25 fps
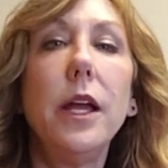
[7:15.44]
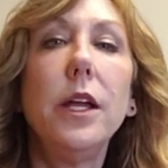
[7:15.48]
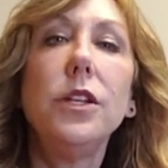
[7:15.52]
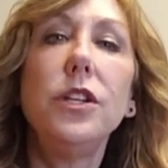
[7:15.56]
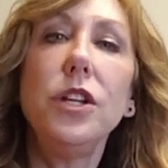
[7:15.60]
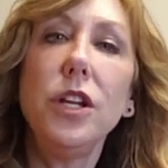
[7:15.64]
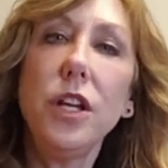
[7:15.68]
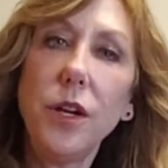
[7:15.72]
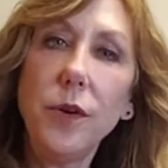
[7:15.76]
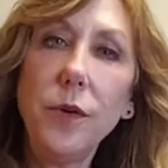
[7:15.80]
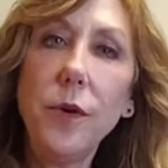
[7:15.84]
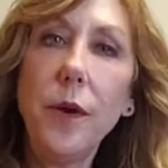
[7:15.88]

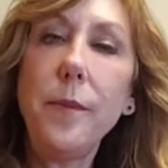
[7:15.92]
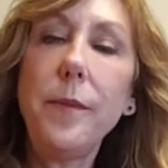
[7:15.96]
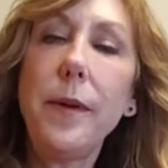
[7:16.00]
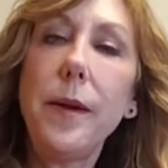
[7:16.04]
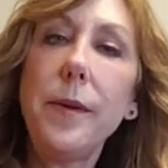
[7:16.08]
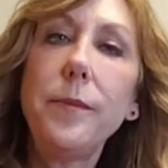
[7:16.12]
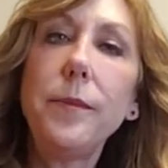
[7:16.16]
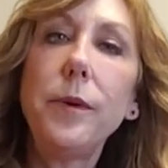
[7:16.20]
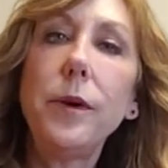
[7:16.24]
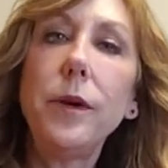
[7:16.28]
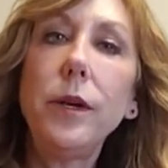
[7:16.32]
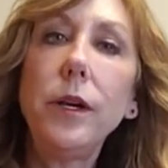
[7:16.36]
Do you
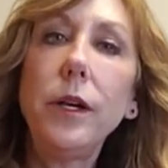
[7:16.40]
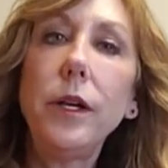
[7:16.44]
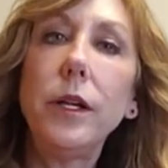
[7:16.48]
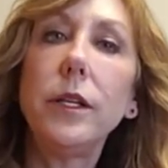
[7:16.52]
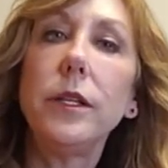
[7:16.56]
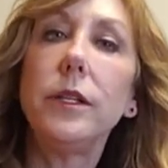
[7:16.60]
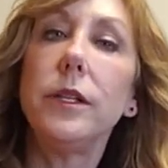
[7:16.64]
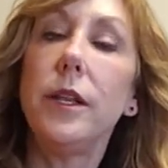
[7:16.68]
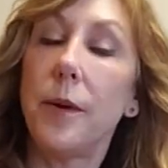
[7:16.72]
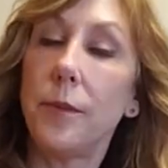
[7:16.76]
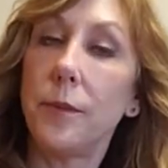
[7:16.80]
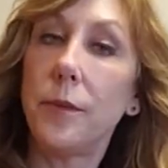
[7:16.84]
remember
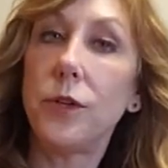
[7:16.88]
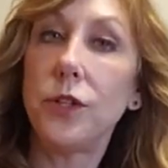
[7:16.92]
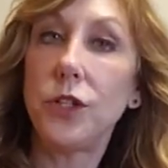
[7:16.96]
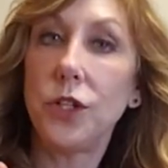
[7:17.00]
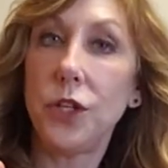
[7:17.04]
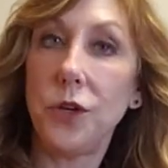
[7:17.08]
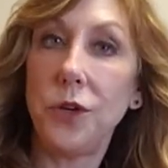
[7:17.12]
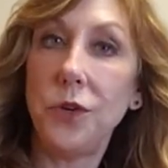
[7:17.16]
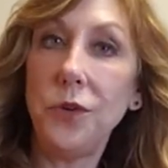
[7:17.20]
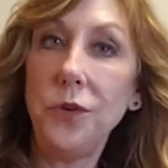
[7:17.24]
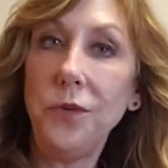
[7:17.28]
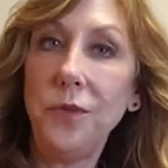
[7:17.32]
number
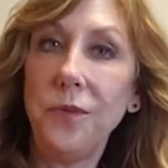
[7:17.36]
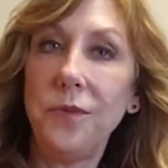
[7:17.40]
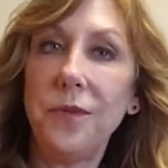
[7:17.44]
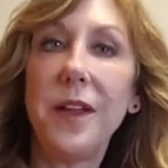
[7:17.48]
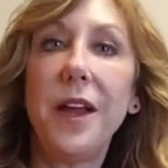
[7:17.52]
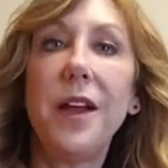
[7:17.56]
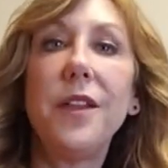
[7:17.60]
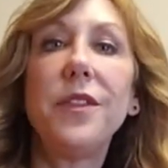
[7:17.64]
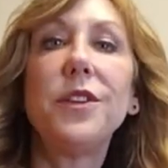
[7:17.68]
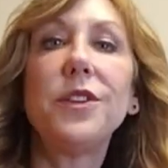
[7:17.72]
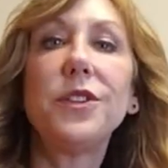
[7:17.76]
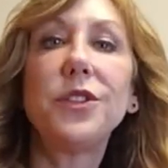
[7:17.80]
2,
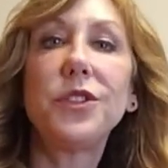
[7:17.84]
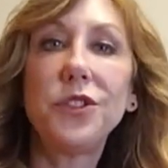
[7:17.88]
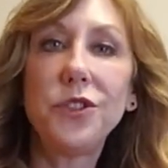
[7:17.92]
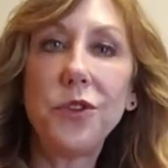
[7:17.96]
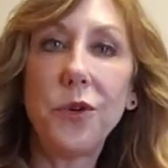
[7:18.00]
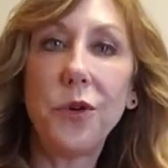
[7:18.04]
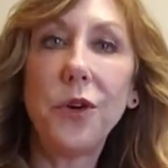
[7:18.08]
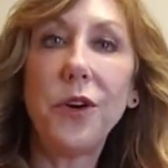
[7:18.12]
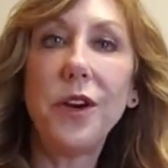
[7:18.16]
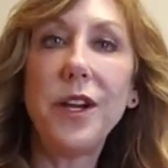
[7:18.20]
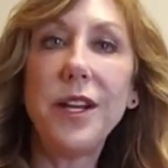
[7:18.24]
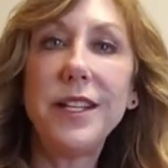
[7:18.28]
the
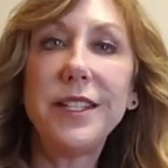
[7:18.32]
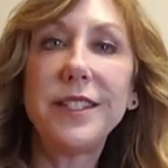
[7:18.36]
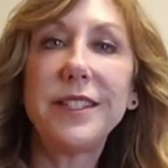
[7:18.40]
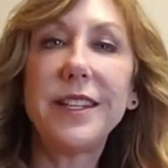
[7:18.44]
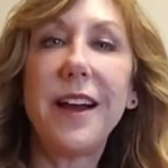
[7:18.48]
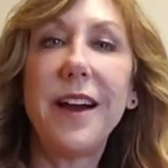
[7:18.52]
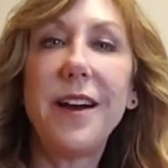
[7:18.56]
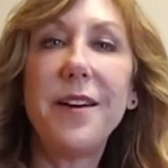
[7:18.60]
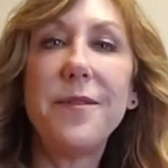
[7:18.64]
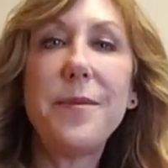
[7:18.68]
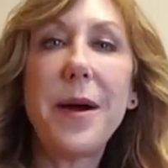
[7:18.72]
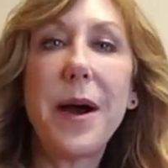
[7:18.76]
stories
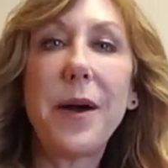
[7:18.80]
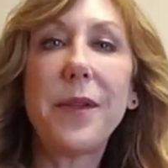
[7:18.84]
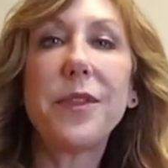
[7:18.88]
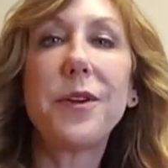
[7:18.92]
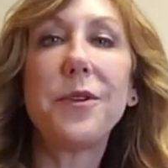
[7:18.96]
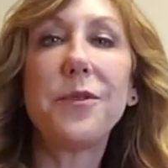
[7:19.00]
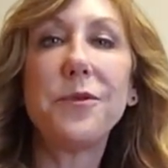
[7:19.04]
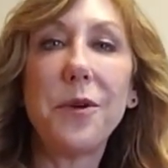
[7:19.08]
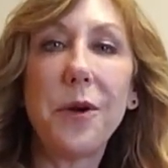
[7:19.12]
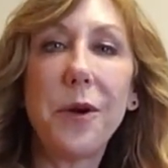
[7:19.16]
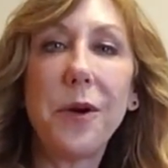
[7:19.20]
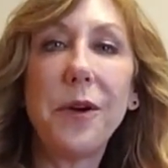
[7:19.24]
about
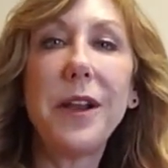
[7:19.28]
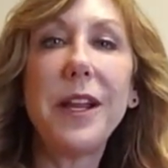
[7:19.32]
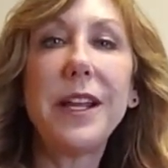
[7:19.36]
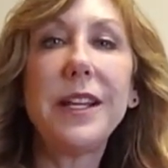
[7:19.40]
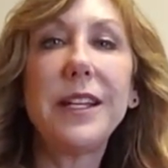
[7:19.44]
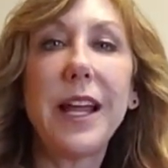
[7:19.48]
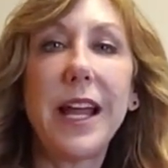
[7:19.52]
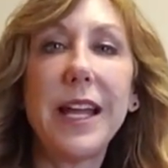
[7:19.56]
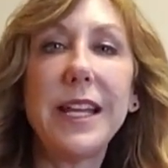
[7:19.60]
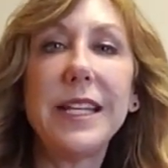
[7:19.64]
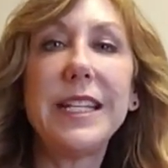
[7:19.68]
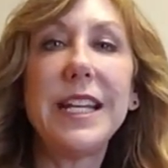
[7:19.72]
the roaring
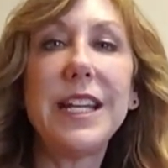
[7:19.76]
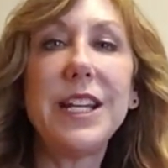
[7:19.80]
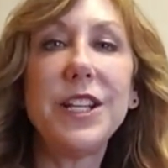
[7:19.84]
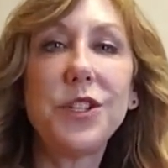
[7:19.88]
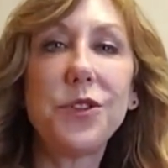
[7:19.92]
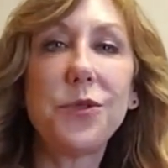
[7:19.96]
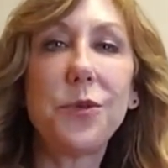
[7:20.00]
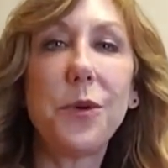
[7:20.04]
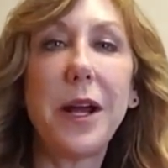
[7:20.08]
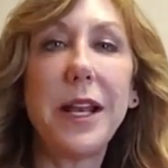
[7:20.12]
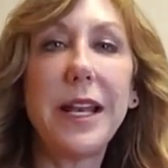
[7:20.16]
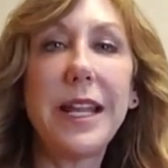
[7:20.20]

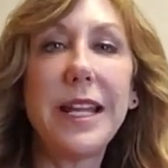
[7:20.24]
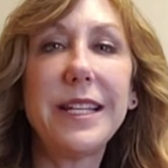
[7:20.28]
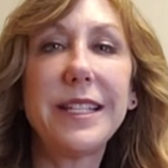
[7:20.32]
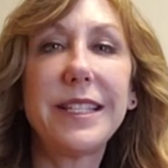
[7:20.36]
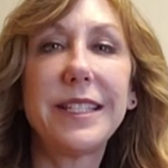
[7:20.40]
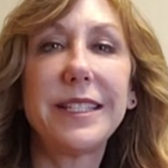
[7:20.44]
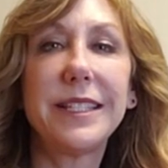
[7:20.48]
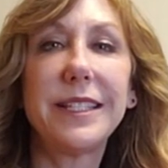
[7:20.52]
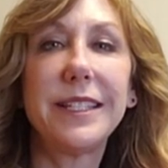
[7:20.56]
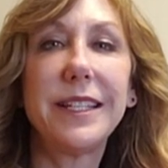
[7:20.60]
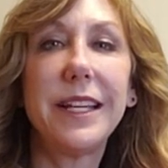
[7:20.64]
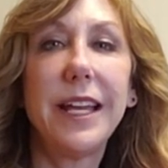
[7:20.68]

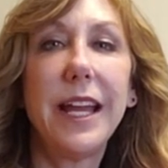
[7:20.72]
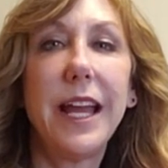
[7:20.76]
1920s?